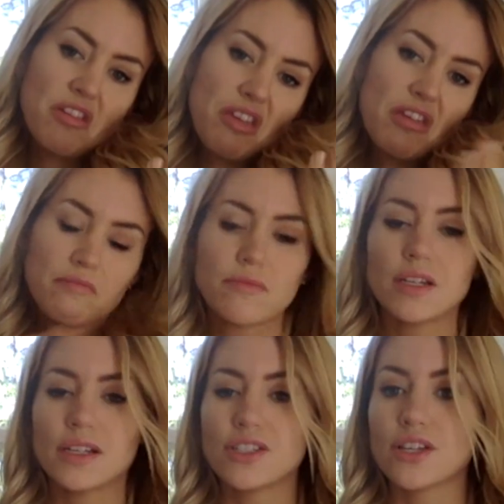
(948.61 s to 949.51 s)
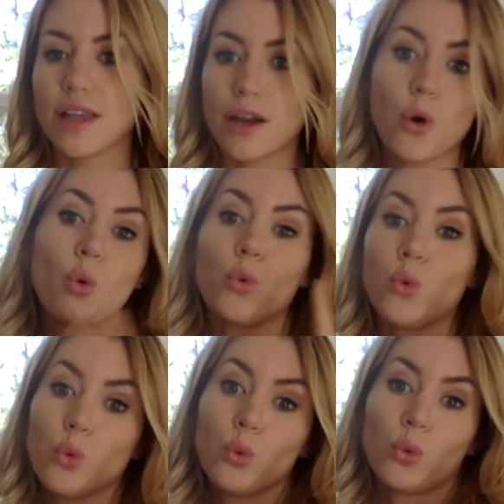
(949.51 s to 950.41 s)
to like,
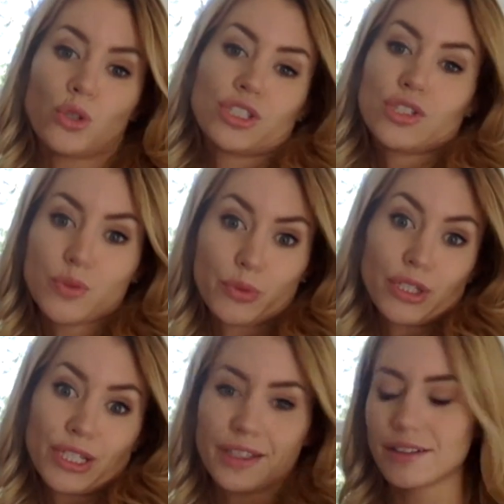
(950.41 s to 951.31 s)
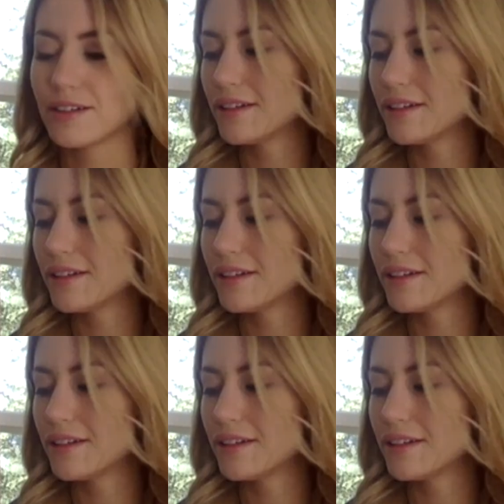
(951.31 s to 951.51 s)
ooh, she's pretty.